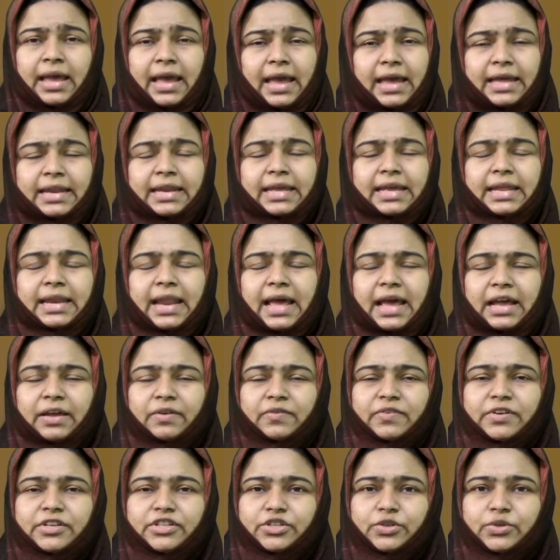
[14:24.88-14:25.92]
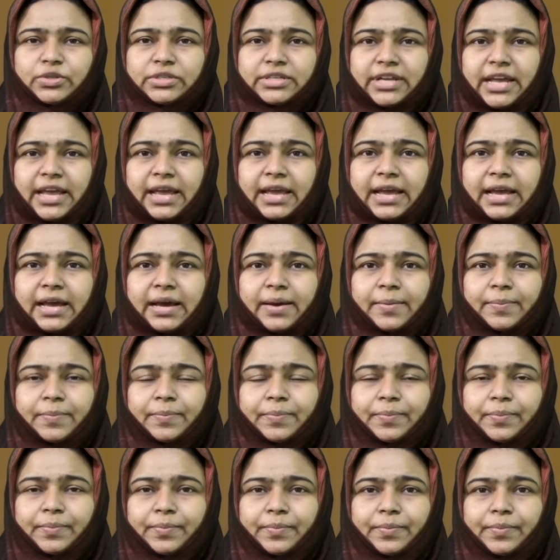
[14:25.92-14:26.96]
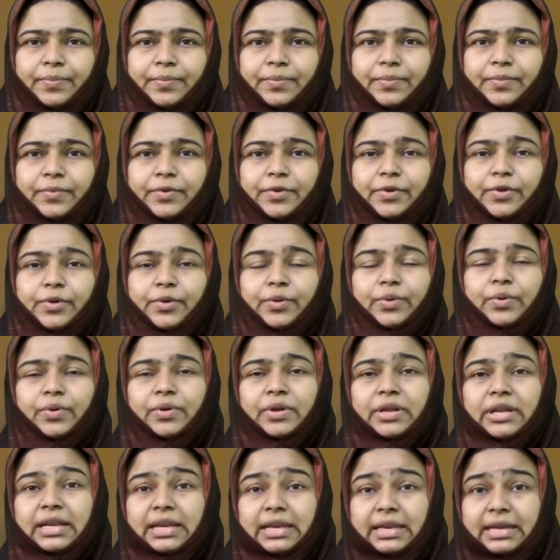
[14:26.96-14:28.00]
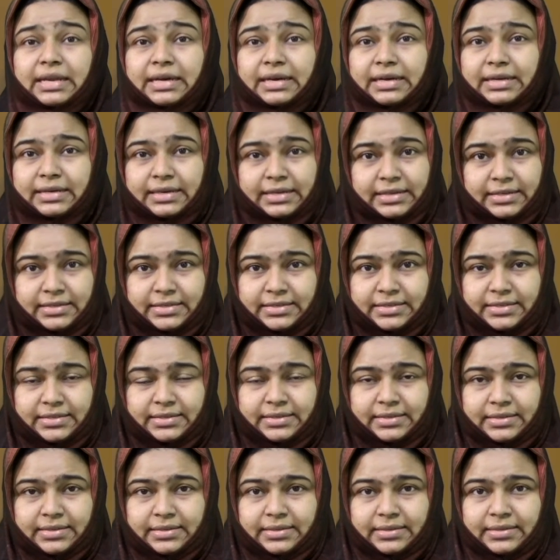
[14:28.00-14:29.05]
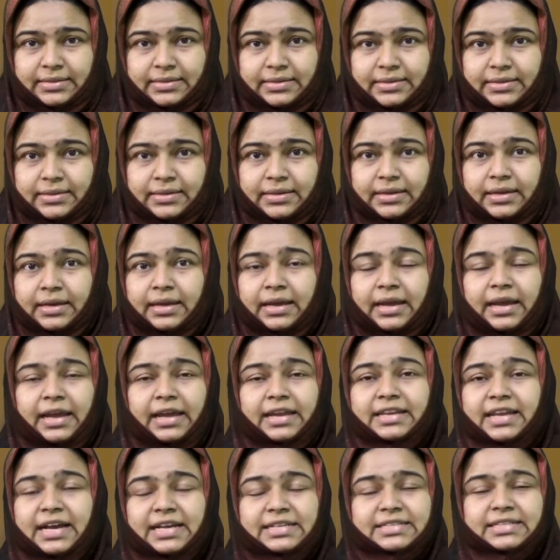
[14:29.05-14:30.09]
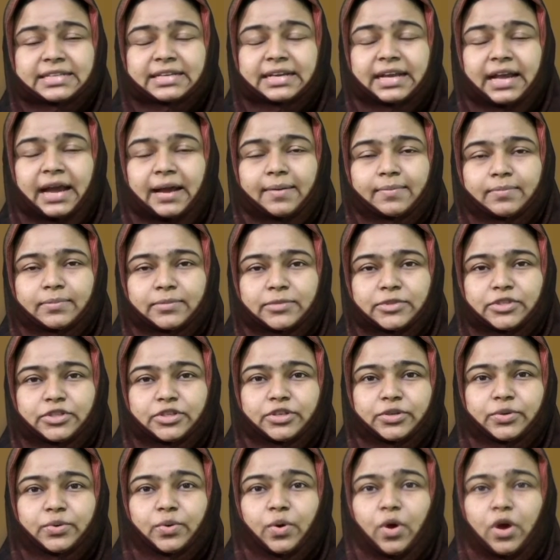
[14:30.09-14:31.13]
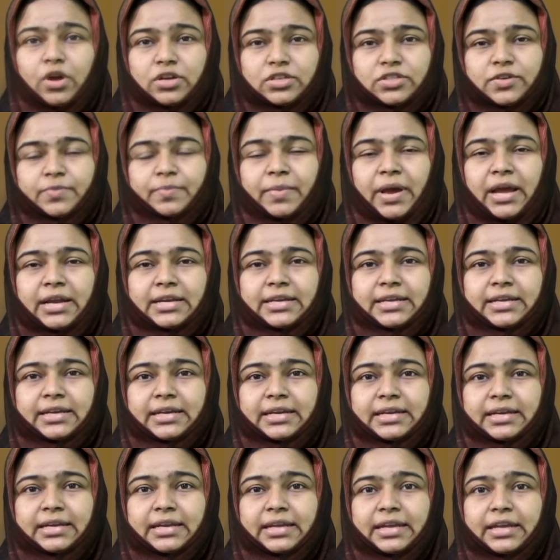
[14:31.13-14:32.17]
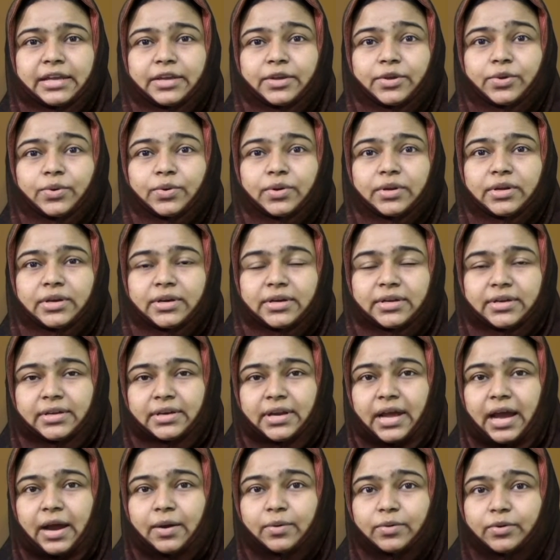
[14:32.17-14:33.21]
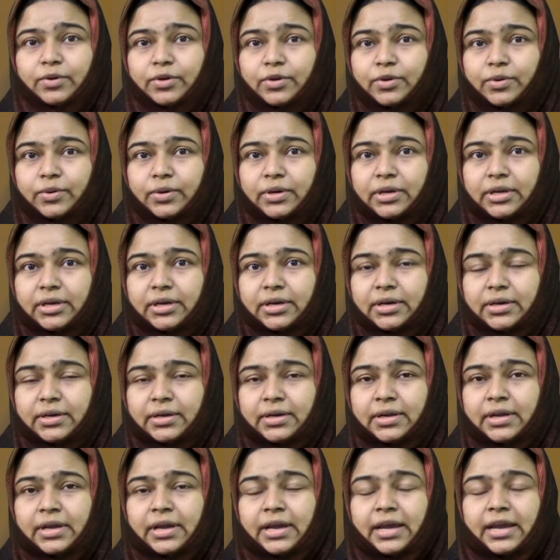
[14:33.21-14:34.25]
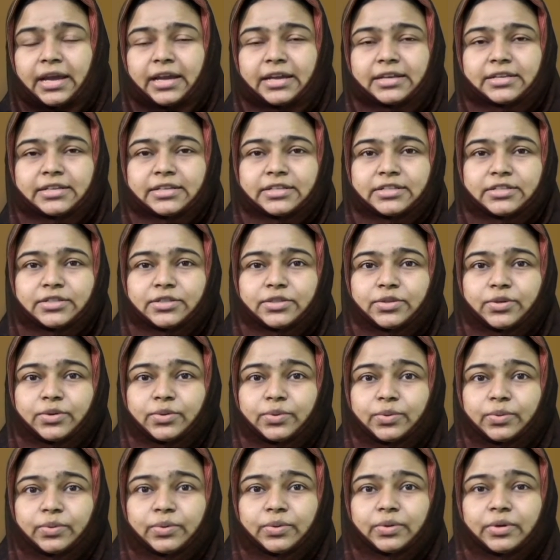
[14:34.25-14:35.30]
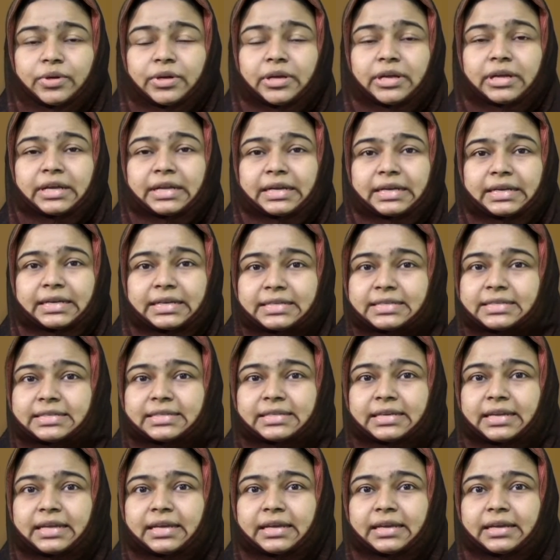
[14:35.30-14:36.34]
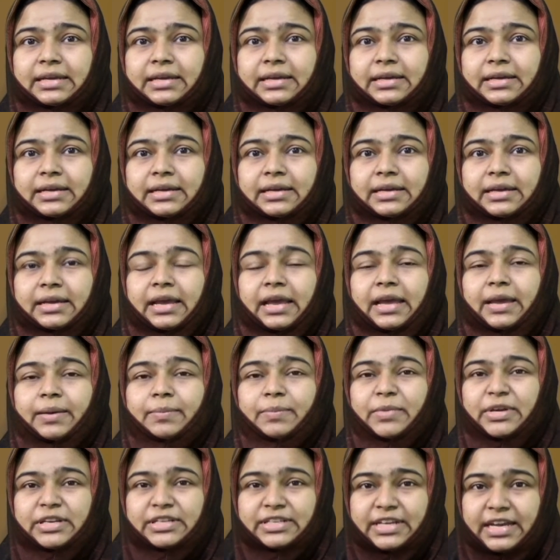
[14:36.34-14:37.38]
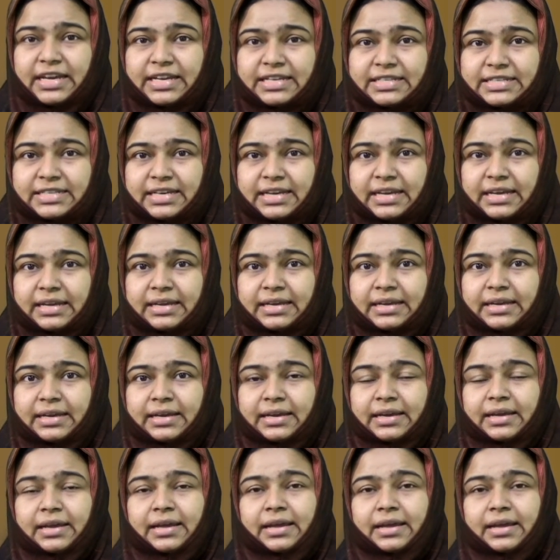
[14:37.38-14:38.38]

Any language you take up, you learn it. It does not come to you automatically, you learn it. How do you learn? It is through listening, imitating,